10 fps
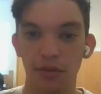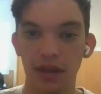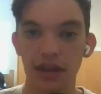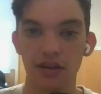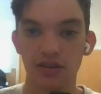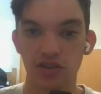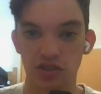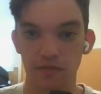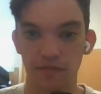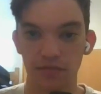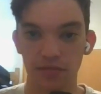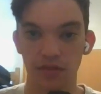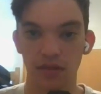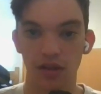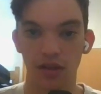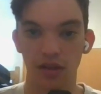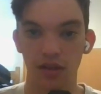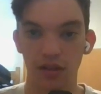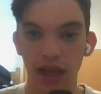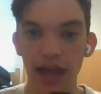players
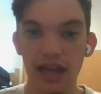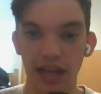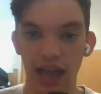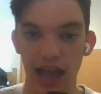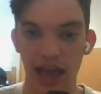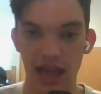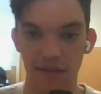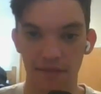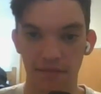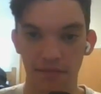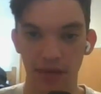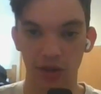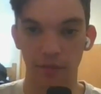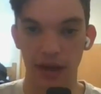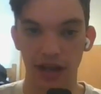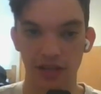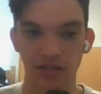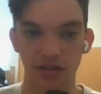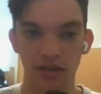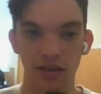like a Michael
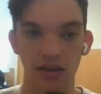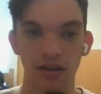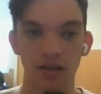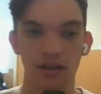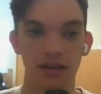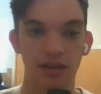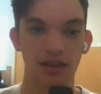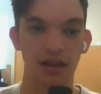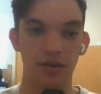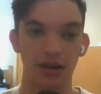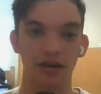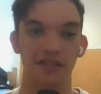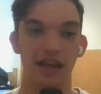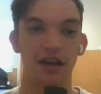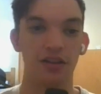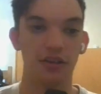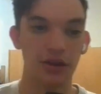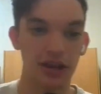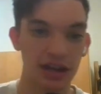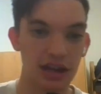Penix, there we go, it's now all
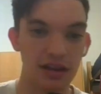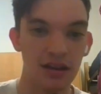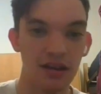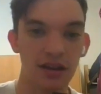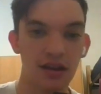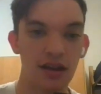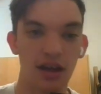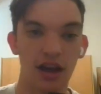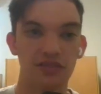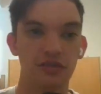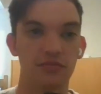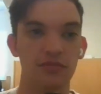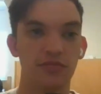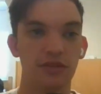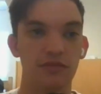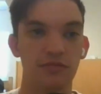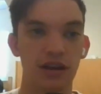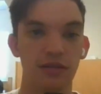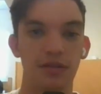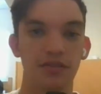loading again. Actually, no, just
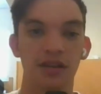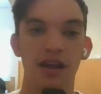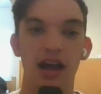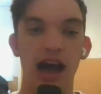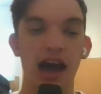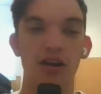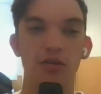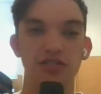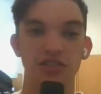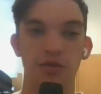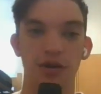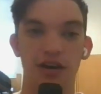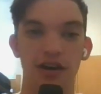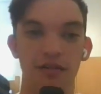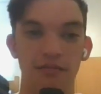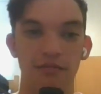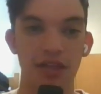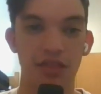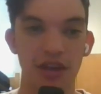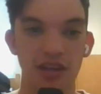randomized. I don't know what's going on.
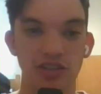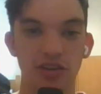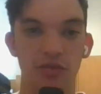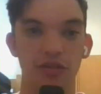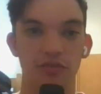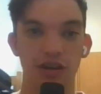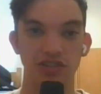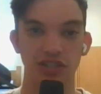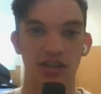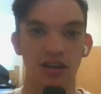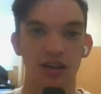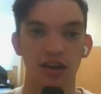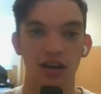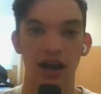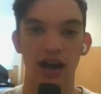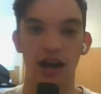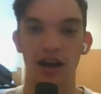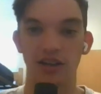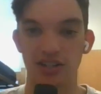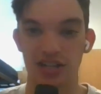My thing is going crazy.
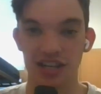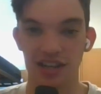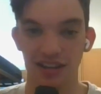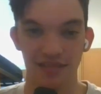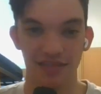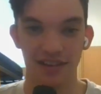Quick